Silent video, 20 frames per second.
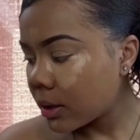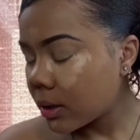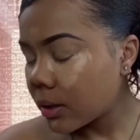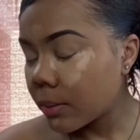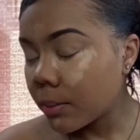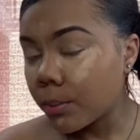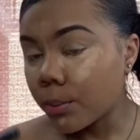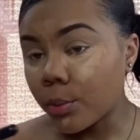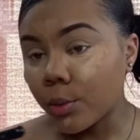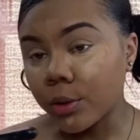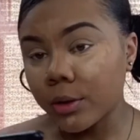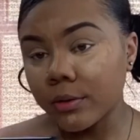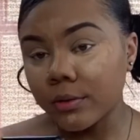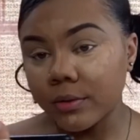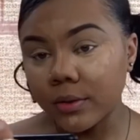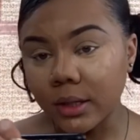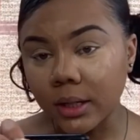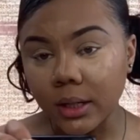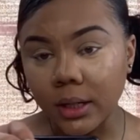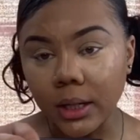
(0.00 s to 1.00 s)

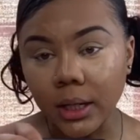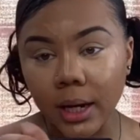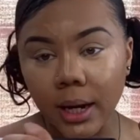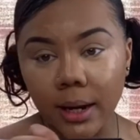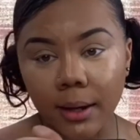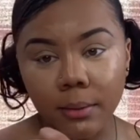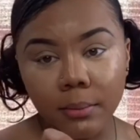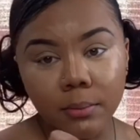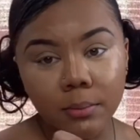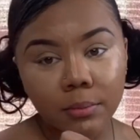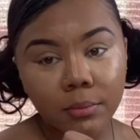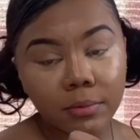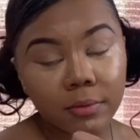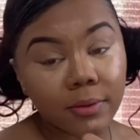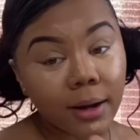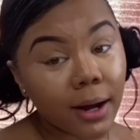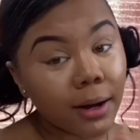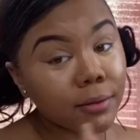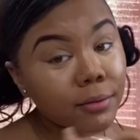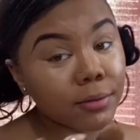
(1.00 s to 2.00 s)
Morphe
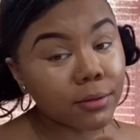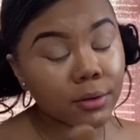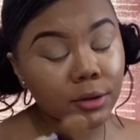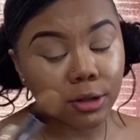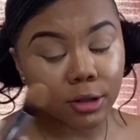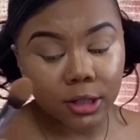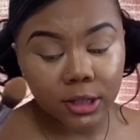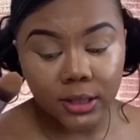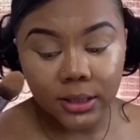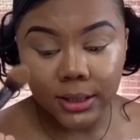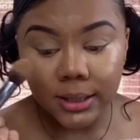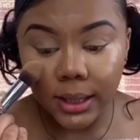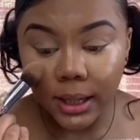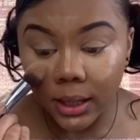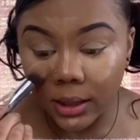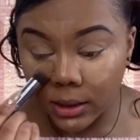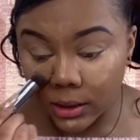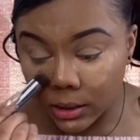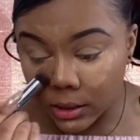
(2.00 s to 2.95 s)
M536,